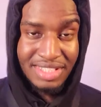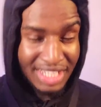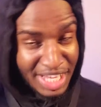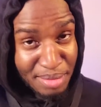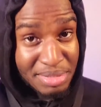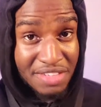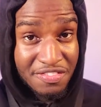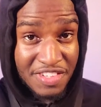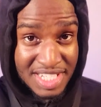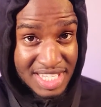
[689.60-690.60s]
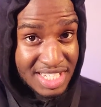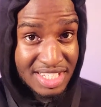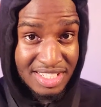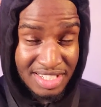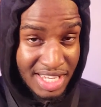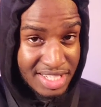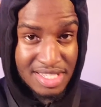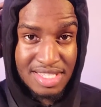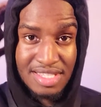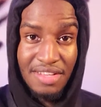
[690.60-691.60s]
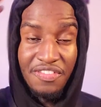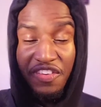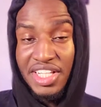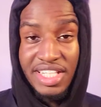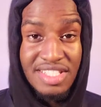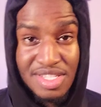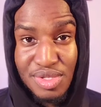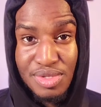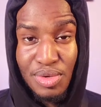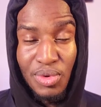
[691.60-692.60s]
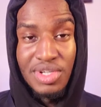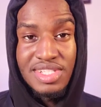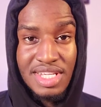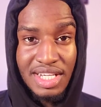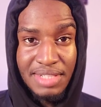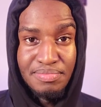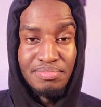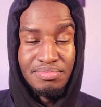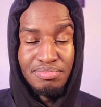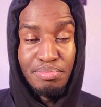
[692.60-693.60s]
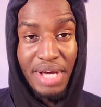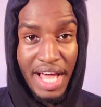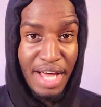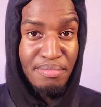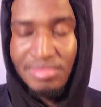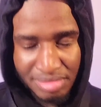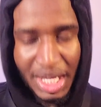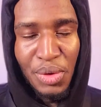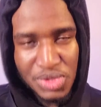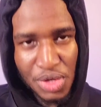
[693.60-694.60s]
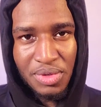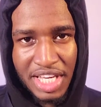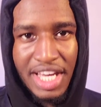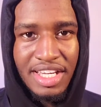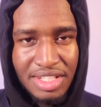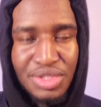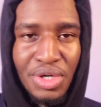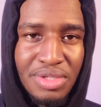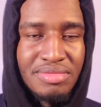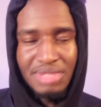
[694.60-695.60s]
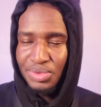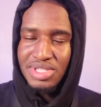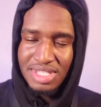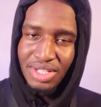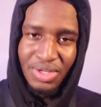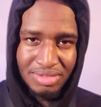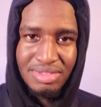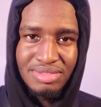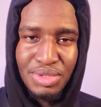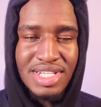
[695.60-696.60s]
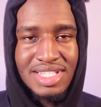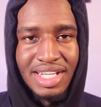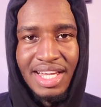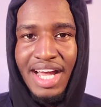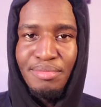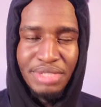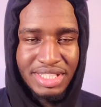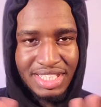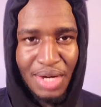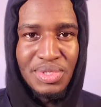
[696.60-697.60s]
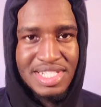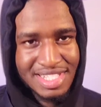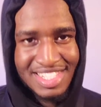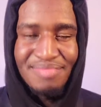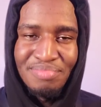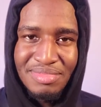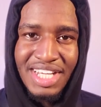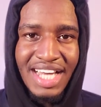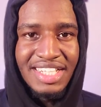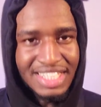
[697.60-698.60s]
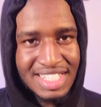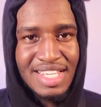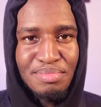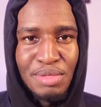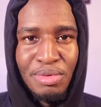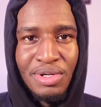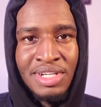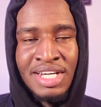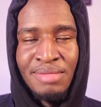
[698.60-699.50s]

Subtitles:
Him confessing his feelings towards Pam, that was okay. You know, it was still crossing the line, but that was kind of acceptable.